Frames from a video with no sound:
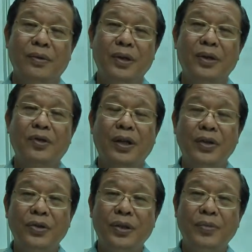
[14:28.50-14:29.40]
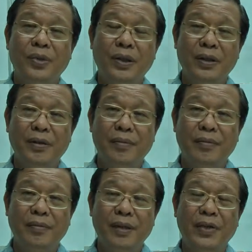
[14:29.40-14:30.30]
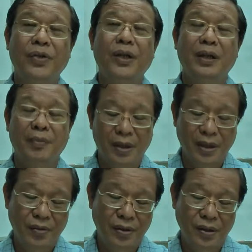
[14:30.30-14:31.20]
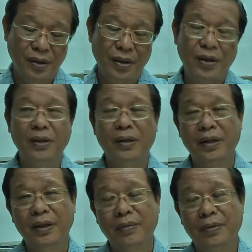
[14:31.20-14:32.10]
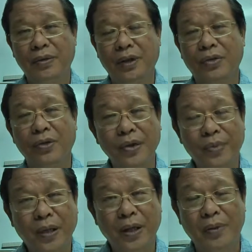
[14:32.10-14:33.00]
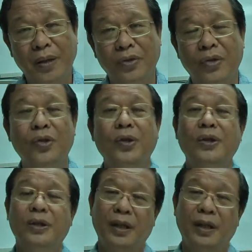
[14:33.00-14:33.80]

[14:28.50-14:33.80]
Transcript: think of challenging the Buddha, but instead they are so inspired by his teaching,